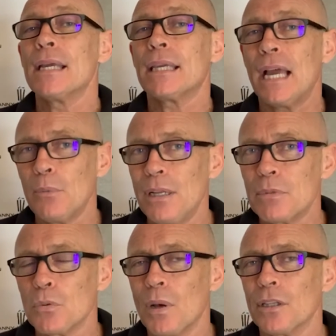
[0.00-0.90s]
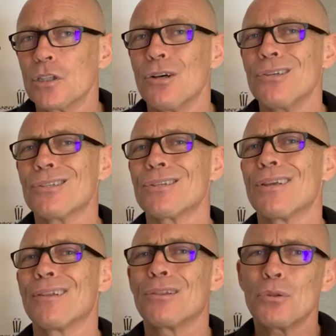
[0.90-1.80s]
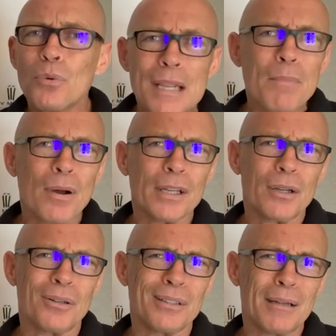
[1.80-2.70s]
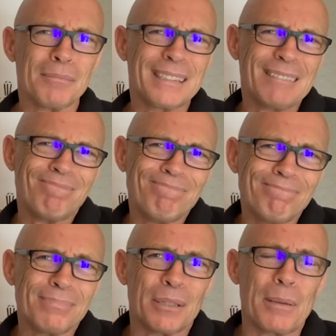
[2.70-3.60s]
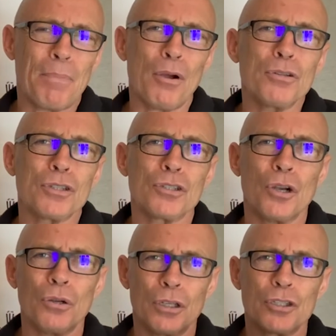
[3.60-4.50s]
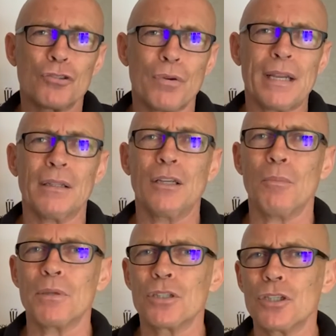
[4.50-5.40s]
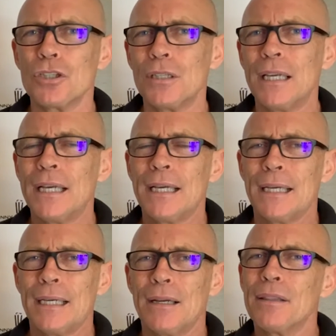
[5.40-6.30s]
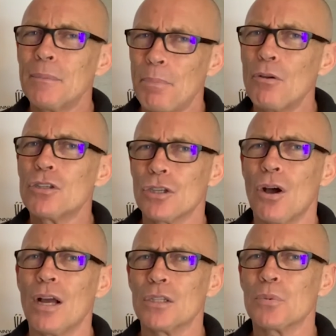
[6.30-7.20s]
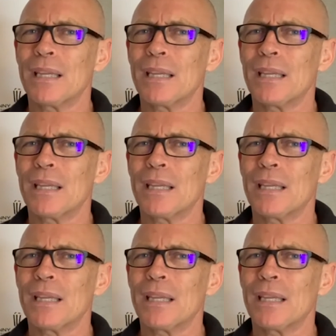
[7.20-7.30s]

Kane Williamson won the toss. Thought he might have gone up and said, can we post a total and strangle the opposition? I think both sides were